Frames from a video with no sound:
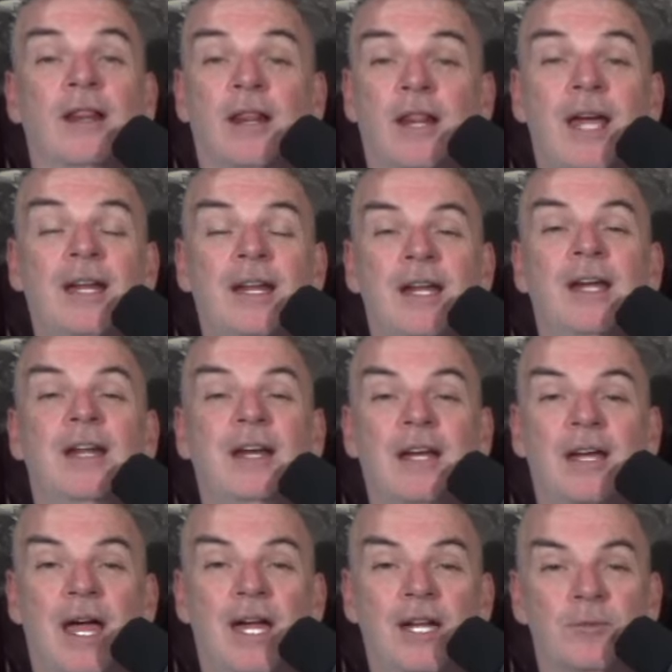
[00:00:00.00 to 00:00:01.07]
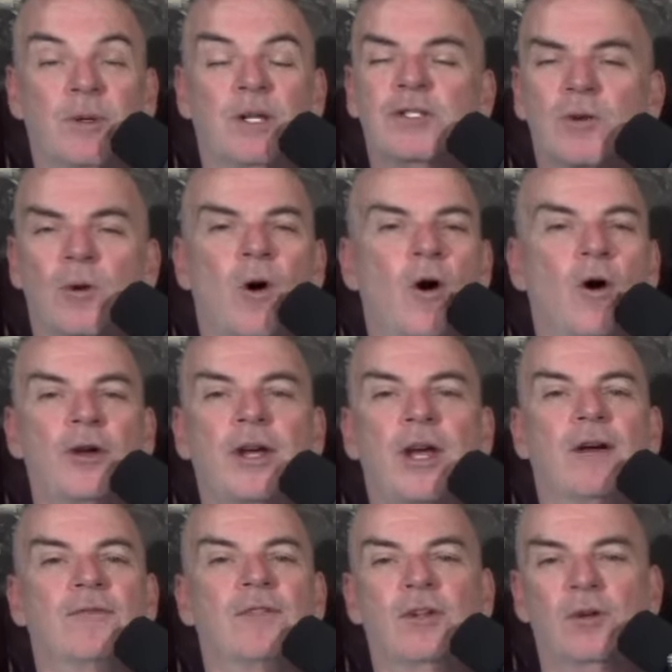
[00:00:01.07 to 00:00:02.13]
and they need engagement. So all you
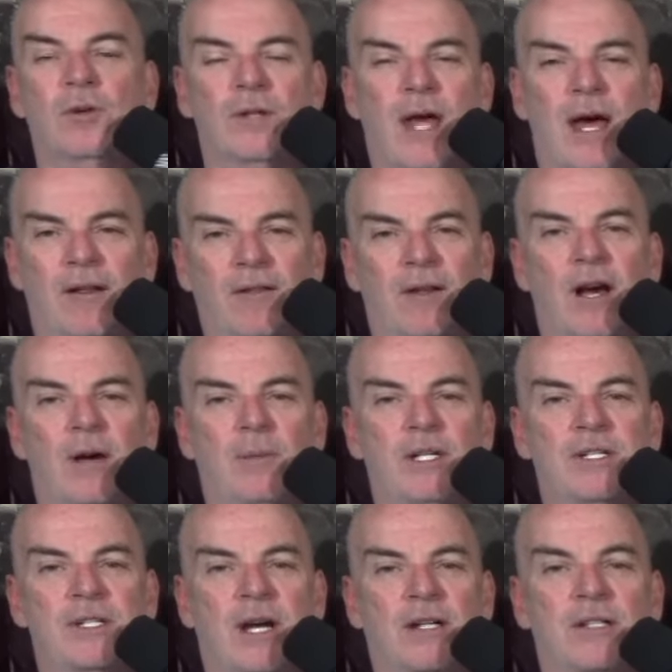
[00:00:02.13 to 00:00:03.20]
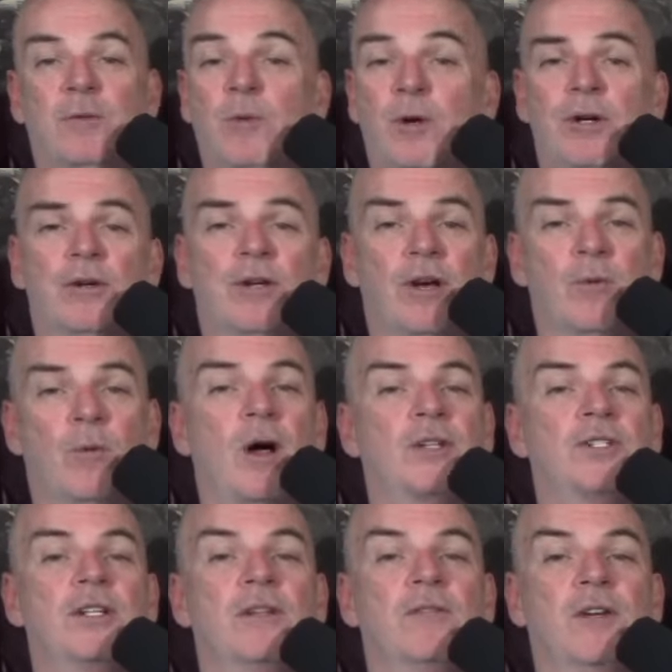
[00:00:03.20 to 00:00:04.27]
have to do down in the comment section when you're done
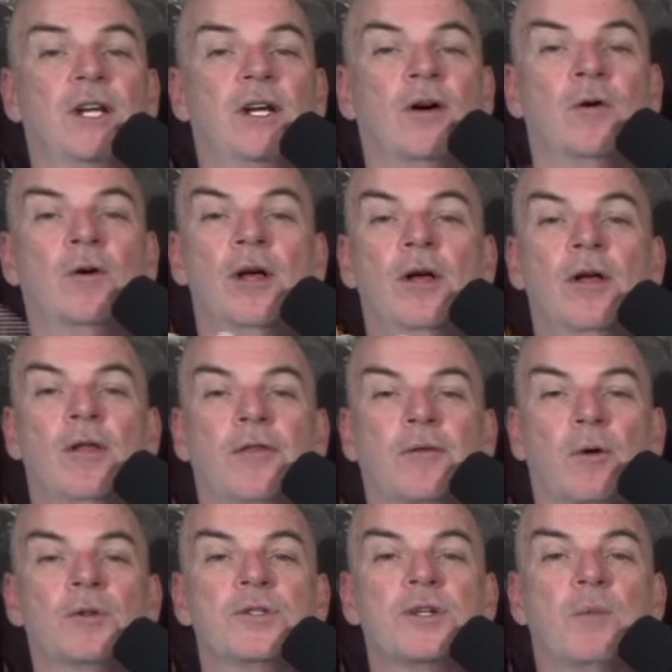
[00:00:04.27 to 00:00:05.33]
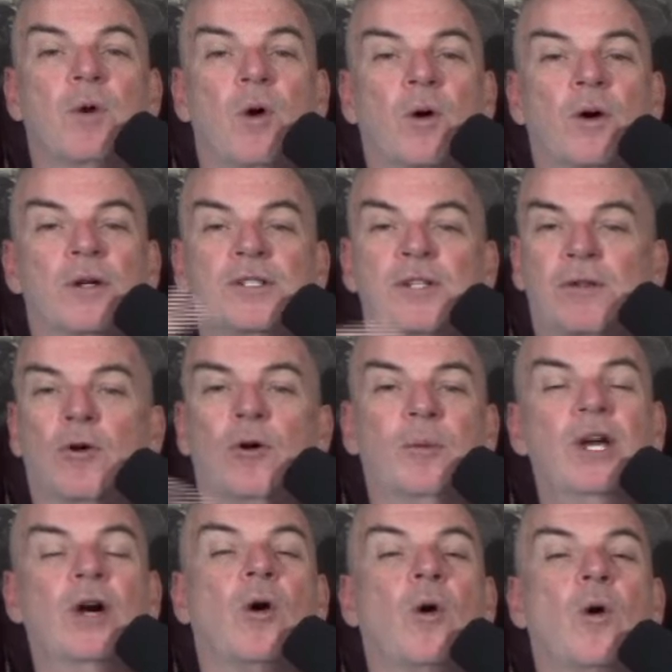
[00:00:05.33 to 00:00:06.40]
watching the video, throw some horns. Throw
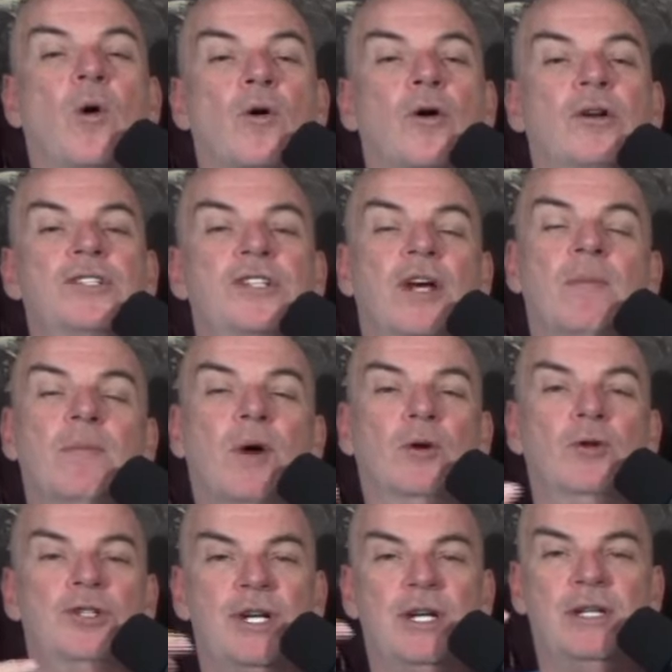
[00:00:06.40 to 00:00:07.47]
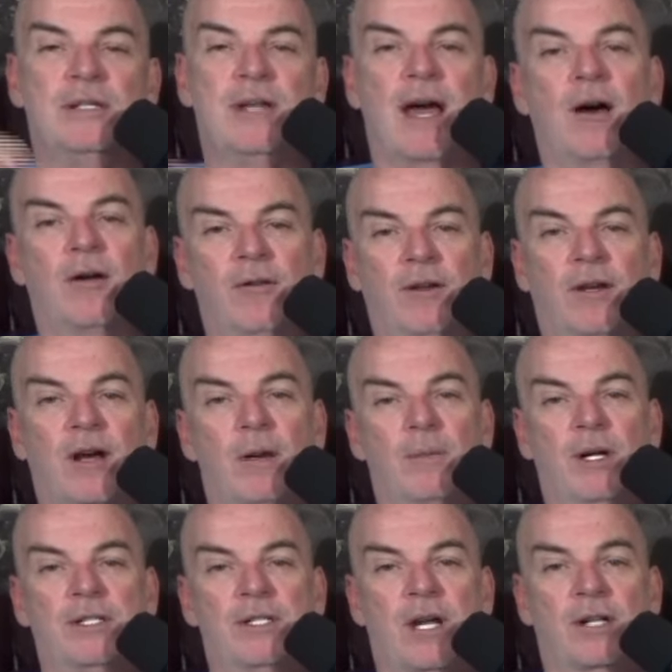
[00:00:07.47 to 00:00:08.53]
me a horns emoji down in the
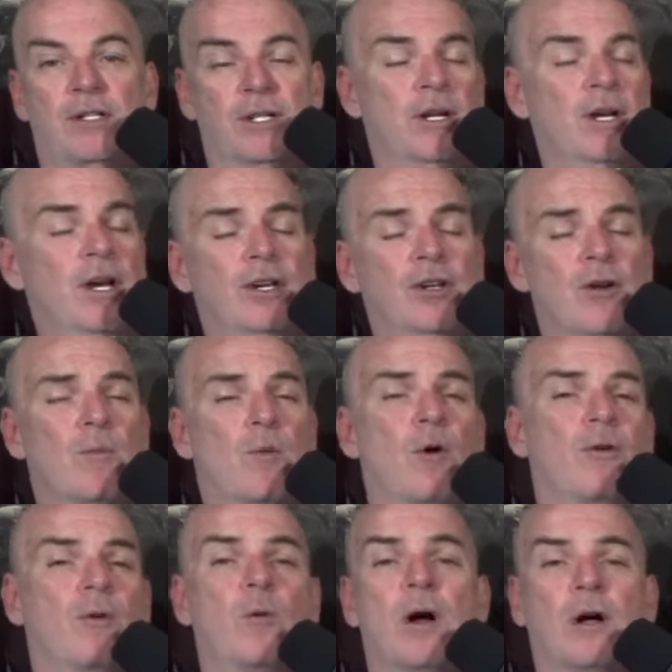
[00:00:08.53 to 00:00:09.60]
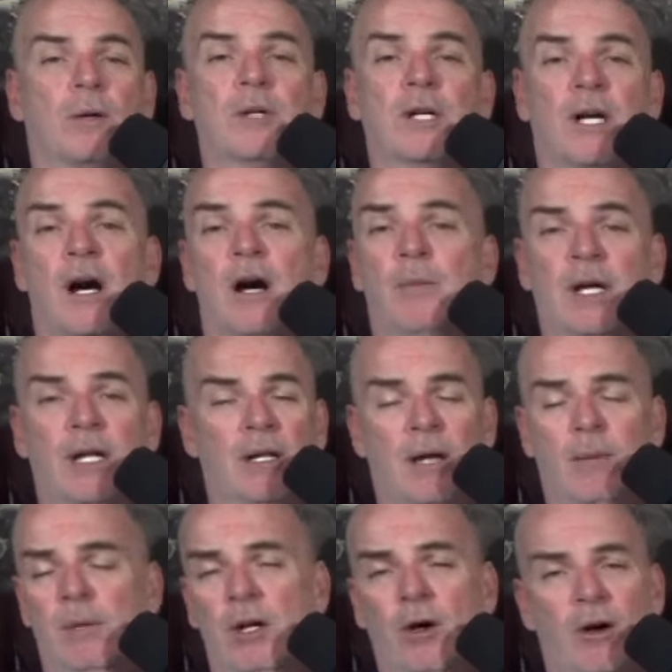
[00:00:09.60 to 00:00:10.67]
comment section. You're more than welcome to comment.
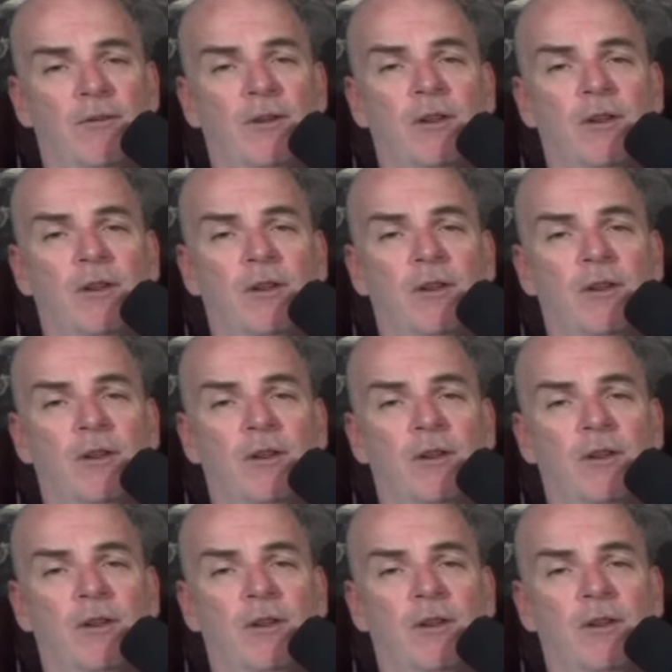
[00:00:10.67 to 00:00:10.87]
Let me know